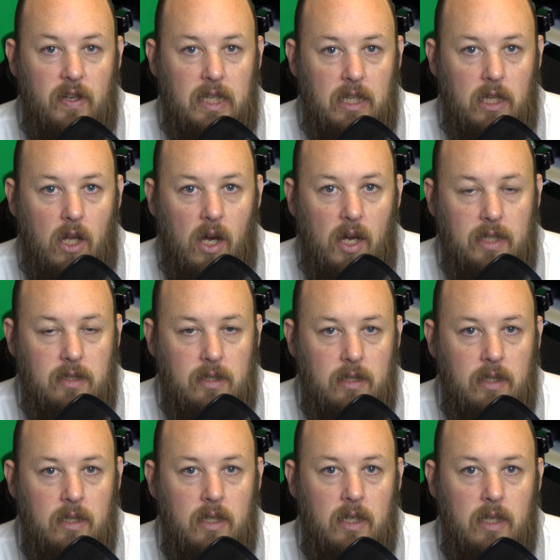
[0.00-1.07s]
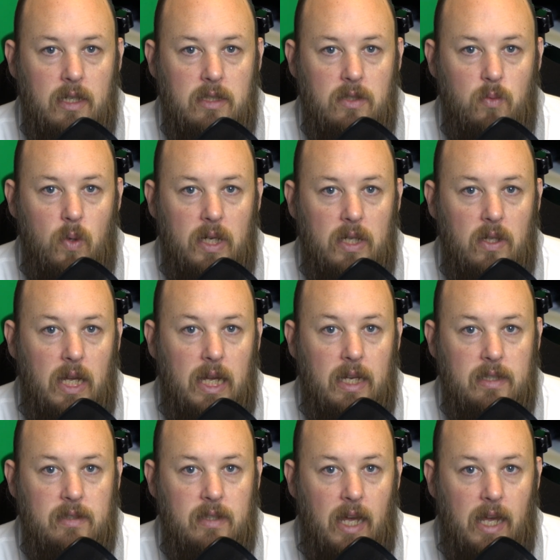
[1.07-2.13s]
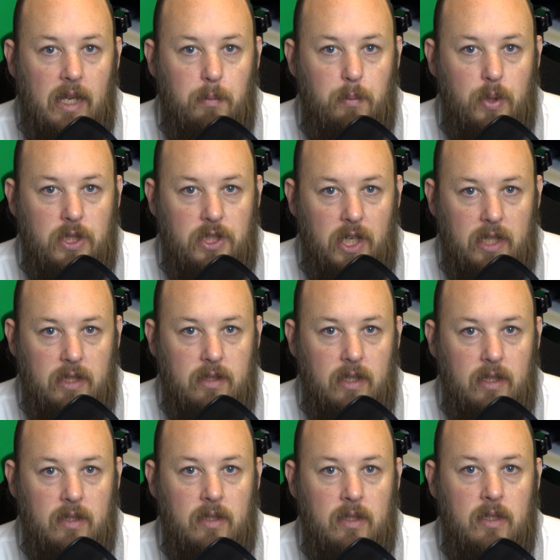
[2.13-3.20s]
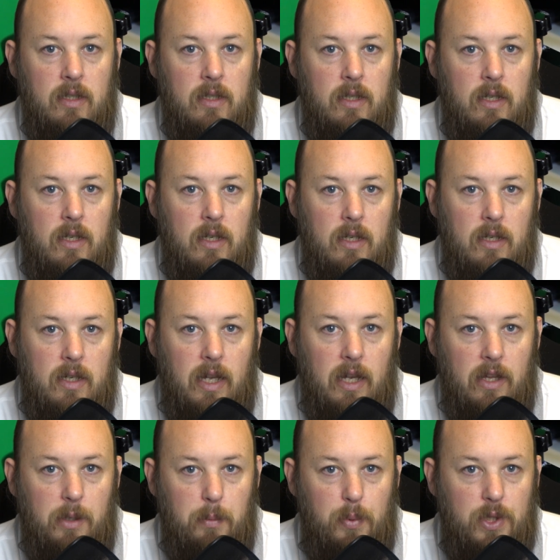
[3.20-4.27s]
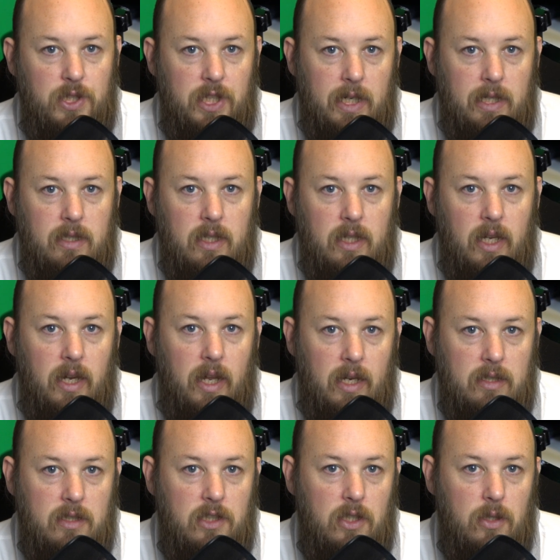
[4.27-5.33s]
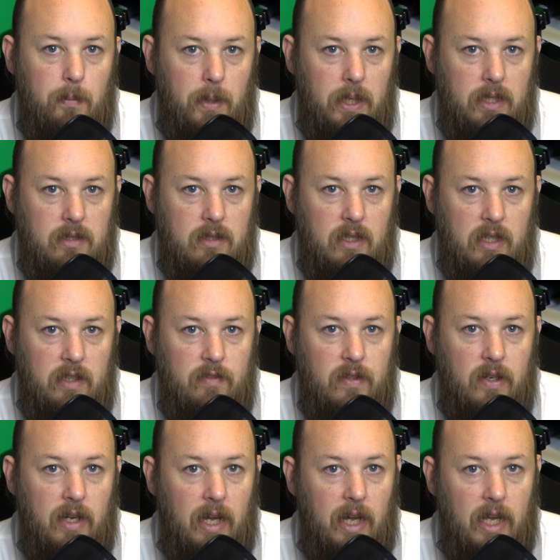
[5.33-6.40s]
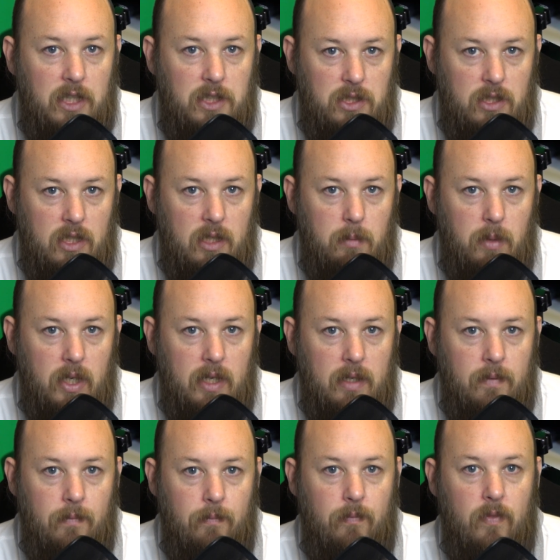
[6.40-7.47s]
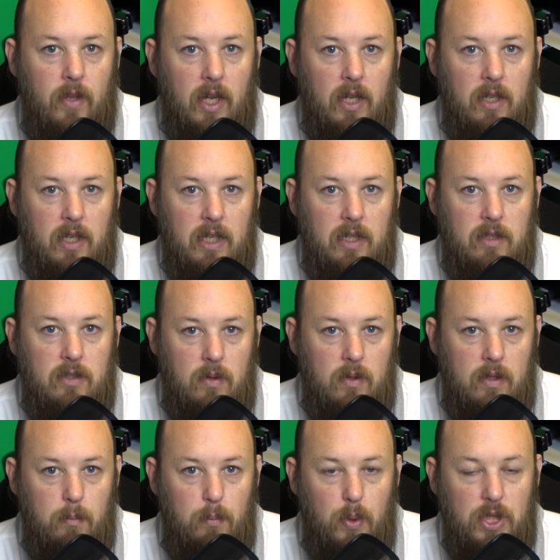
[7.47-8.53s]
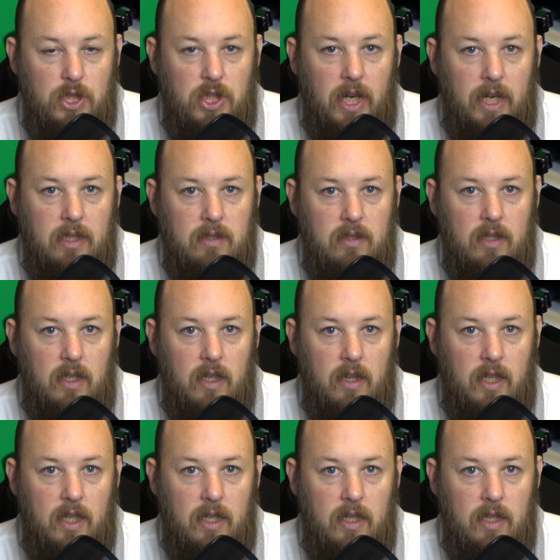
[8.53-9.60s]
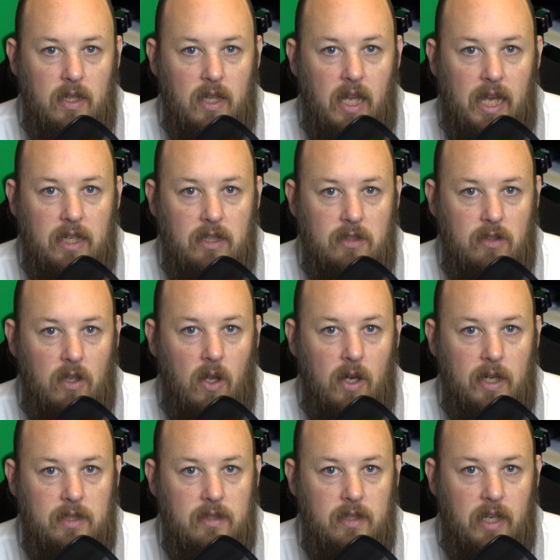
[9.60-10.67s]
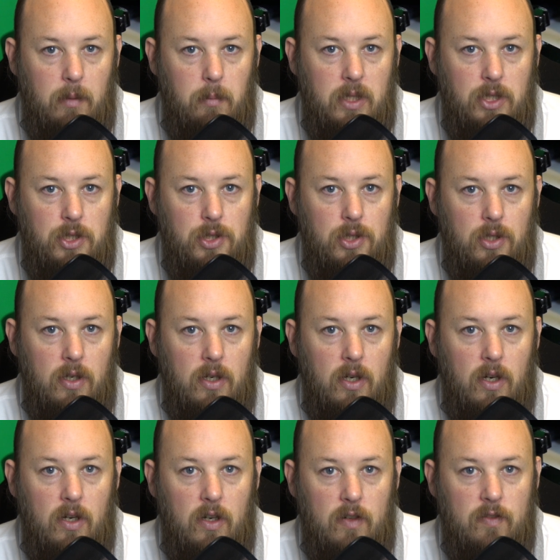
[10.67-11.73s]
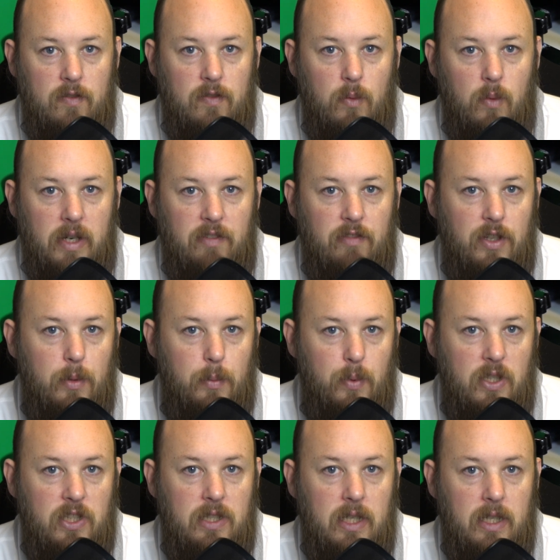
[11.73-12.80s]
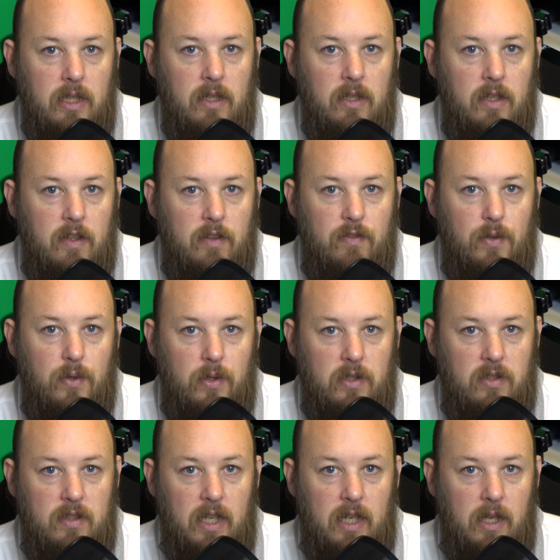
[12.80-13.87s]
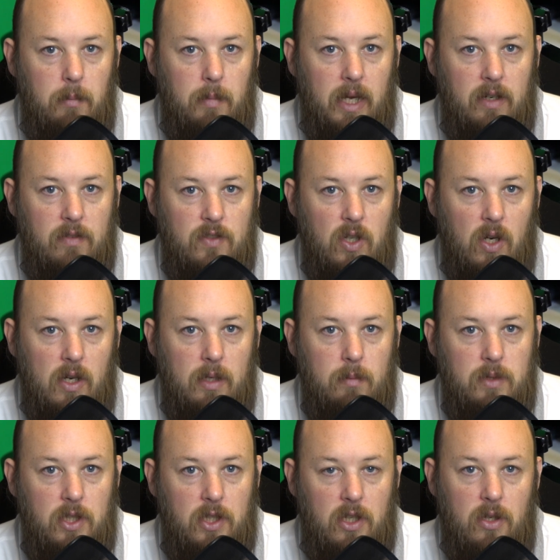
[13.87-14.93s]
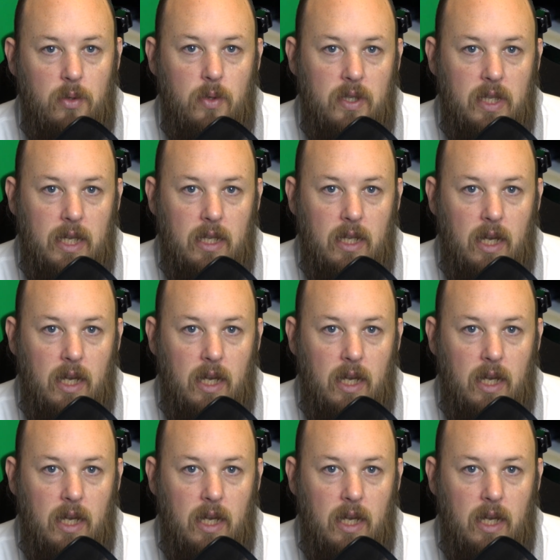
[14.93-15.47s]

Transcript: light, as well as a projector. Now the projector connects to your PC via HDMI, and then projects the layer slice image of whatever you're printing for the set amount of time to cure that